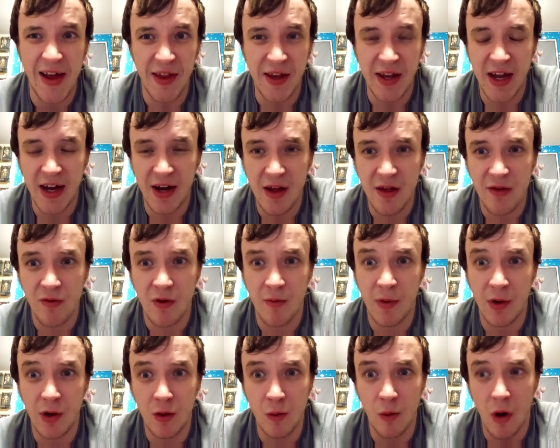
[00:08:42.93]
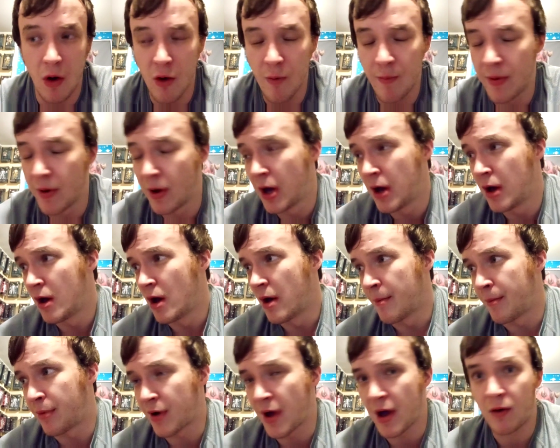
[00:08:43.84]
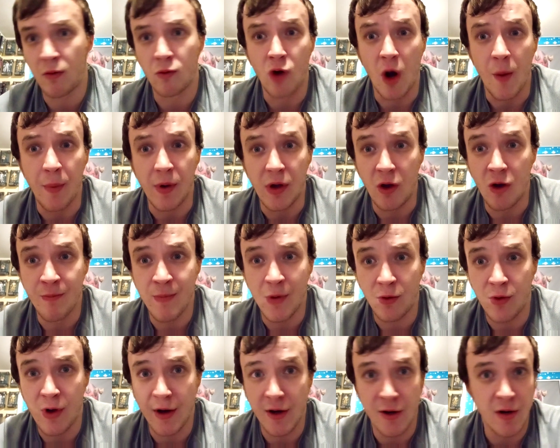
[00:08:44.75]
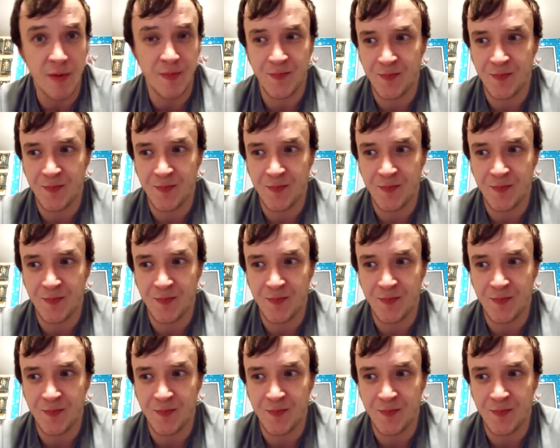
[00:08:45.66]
Guinness from A New Hope. But I grew up with Ewan McGregor.